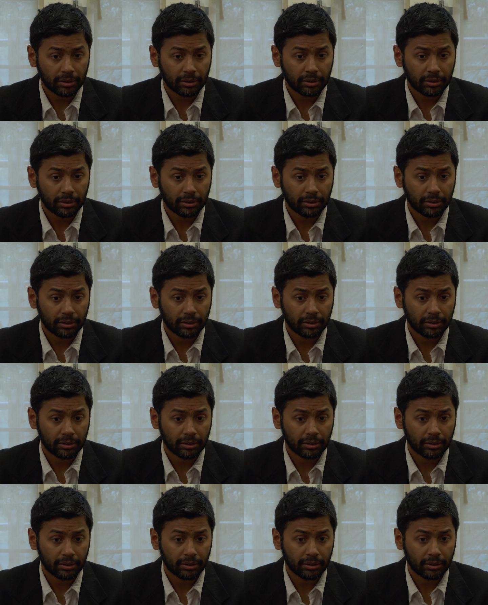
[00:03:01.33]

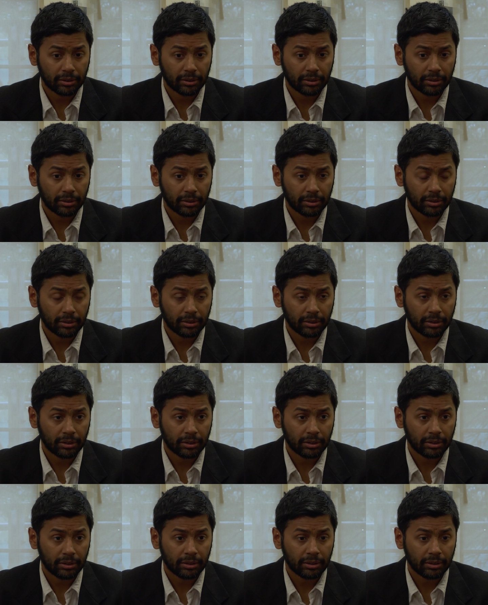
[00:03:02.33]

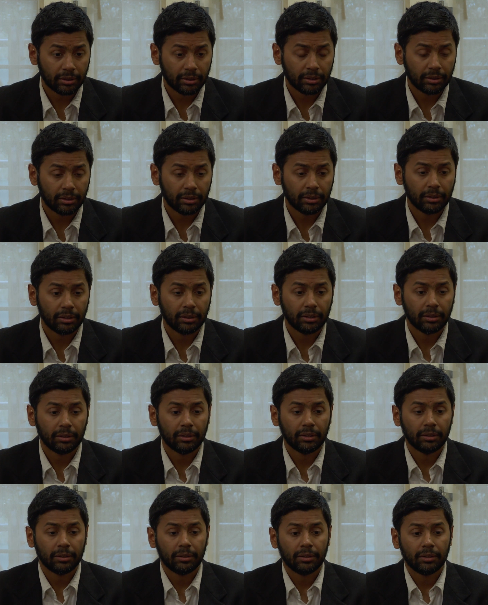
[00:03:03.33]

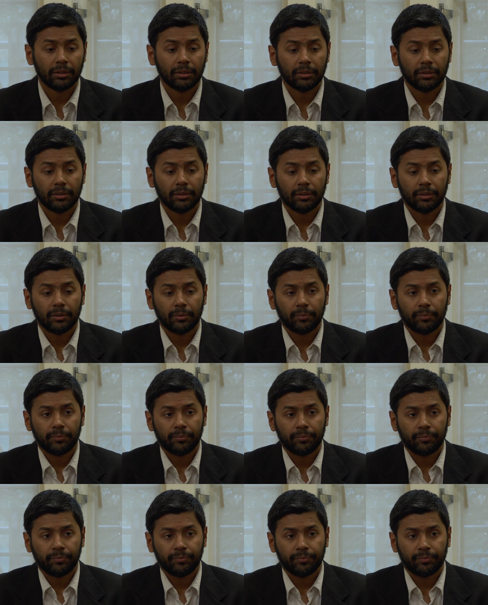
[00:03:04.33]

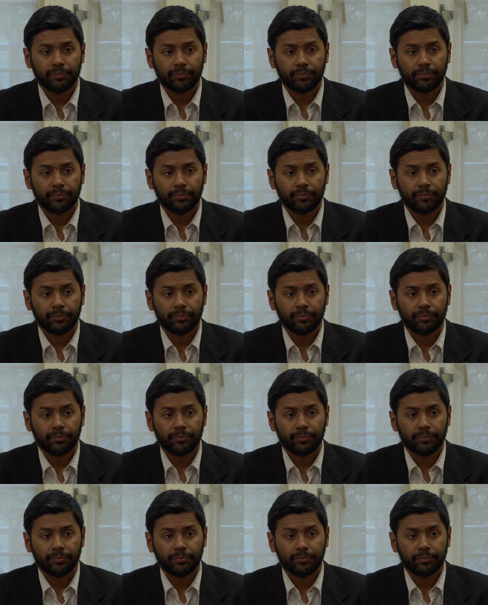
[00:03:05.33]
[no speech]